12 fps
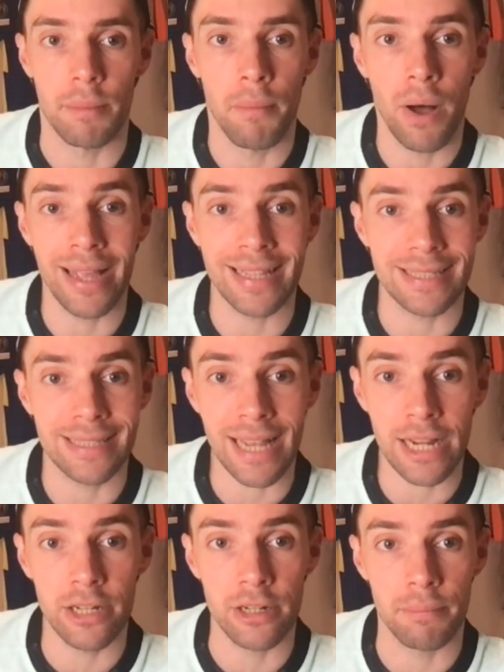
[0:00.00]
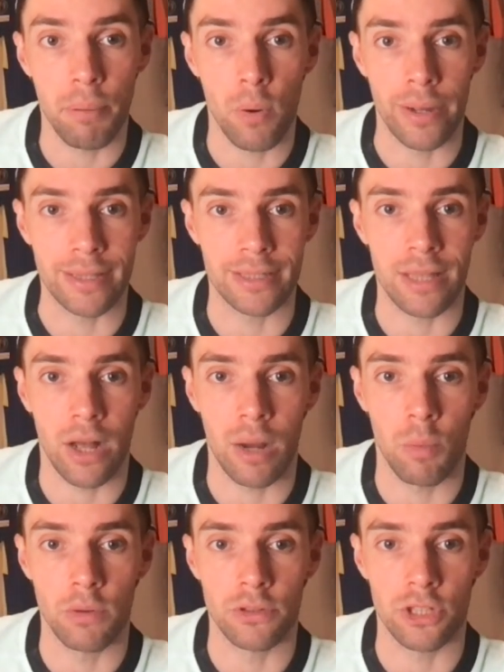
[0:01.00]
My second point that I
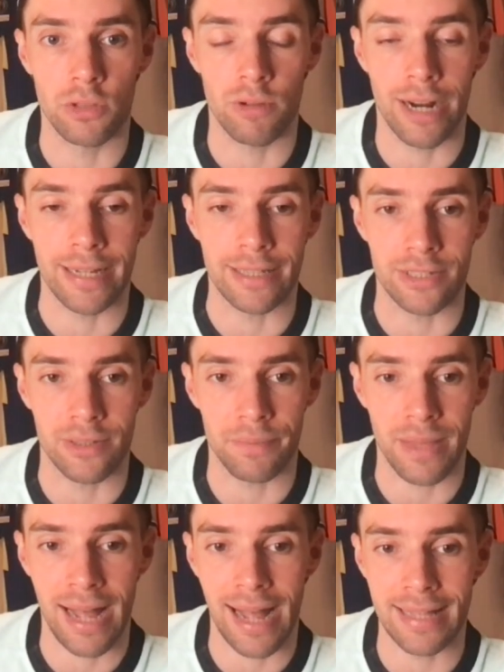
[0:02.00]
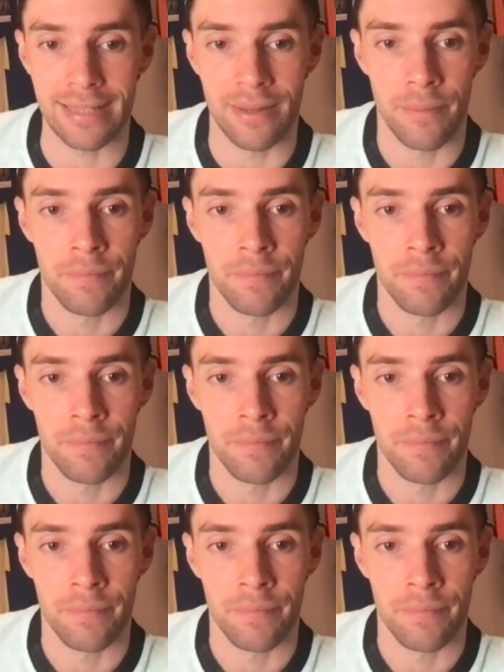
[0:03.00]
want to raise, and